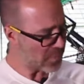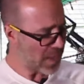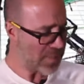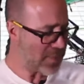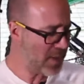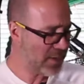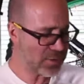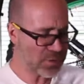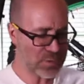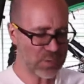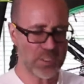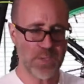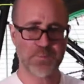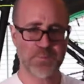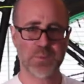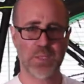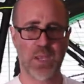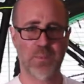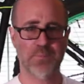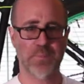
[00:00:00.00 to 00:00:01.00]
and then it just
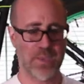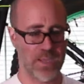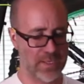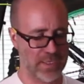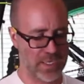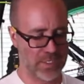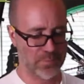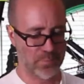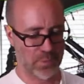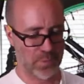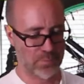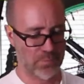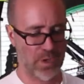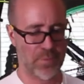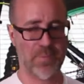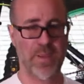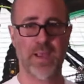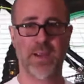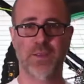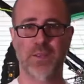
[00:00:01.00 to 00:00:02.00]
zips up and gets put
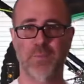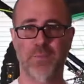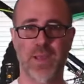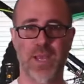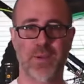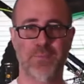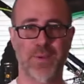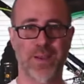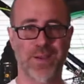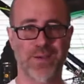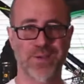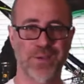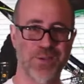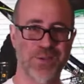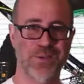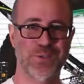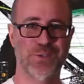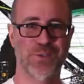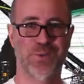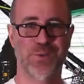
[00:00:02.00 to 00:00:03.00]
right back in the backpack
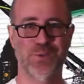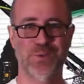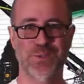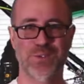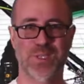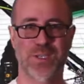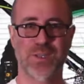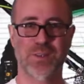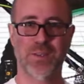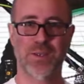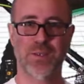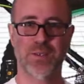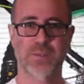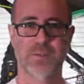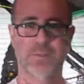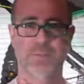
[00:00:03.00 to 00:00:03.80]
so you don't lose anything.